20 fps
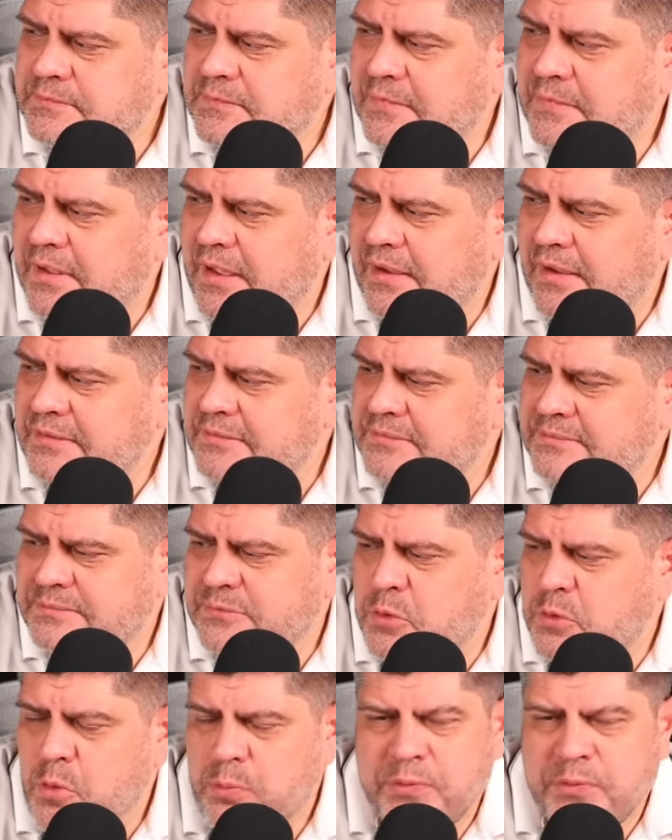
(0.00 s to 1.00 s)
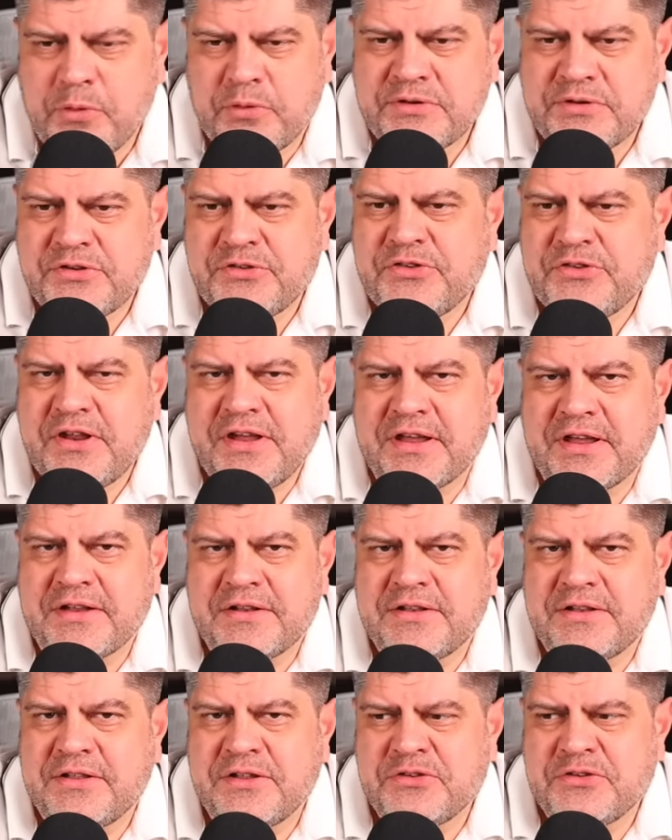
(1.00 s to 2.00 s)
I hope you
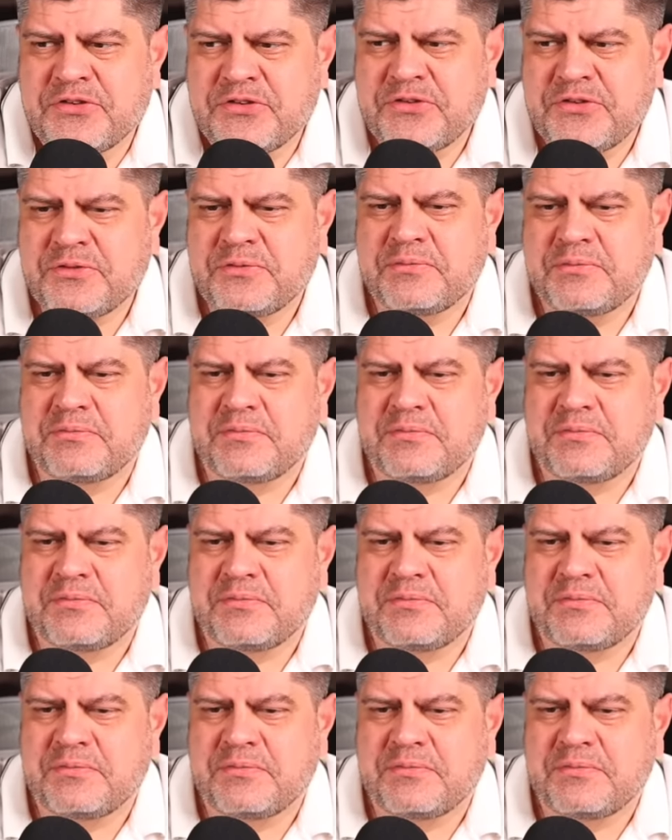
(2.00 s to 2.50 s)
understand this.